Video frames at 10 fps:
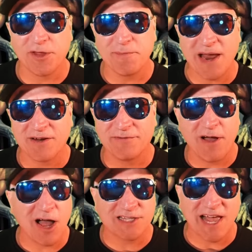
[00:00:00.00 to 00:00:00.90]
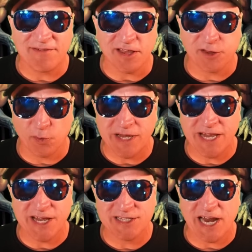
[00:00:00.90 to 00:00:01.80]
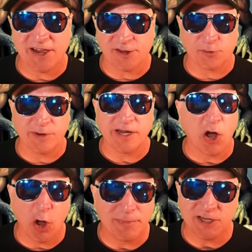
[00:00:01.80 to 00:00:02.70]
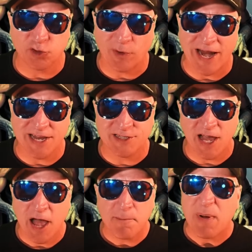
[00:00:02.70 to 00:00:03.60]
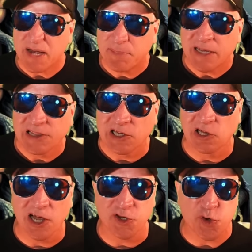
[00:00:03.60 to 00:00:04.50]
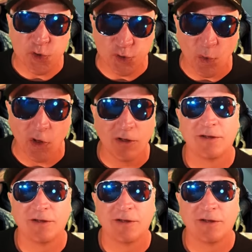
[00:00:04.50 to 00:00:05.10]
that Megan Fox having 3 kids out of 3 all be trans might be a little unusual.